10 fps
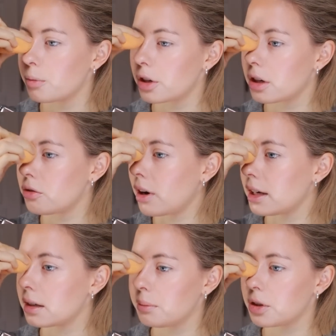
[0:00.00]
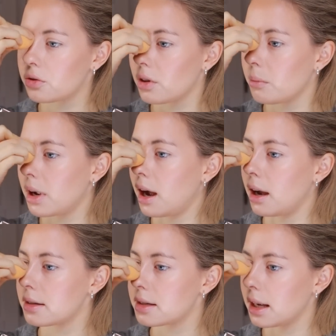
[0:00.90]
put it right in between my
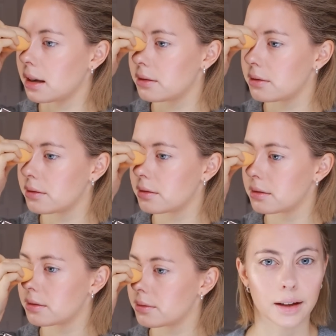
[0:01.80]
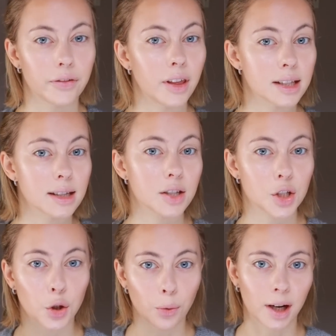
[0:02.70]
eyes here. If this is
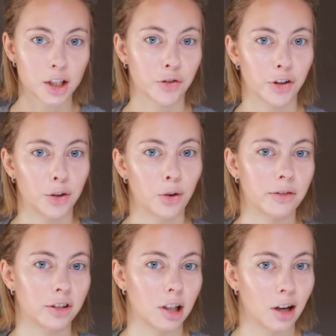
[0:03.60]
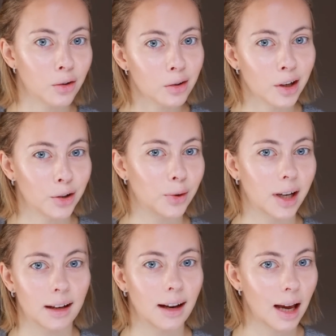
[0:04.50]
too much for you of a glow, you
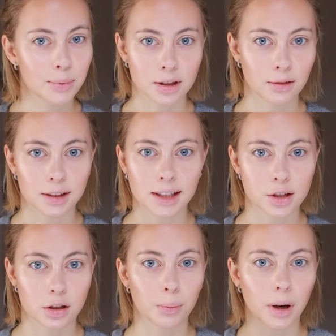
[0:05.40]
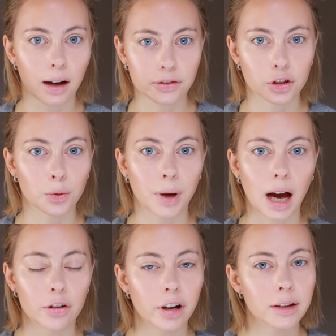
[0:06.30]
can absolutely stop after you
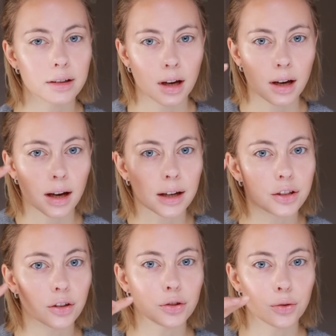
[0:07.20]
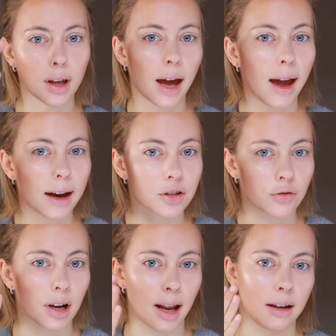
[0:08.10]
powdered and don't do the
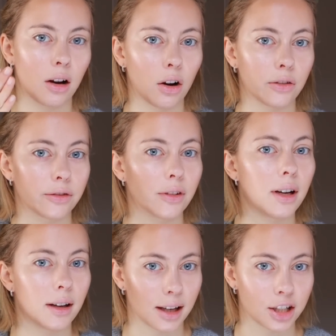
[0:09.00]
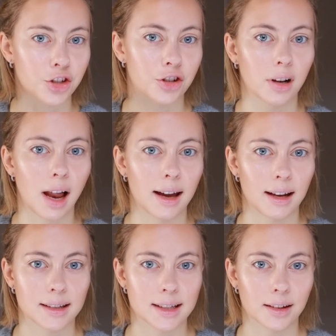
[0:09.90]
extra layer of additional
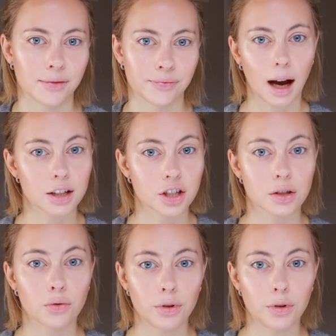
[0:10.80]
highlighter. I just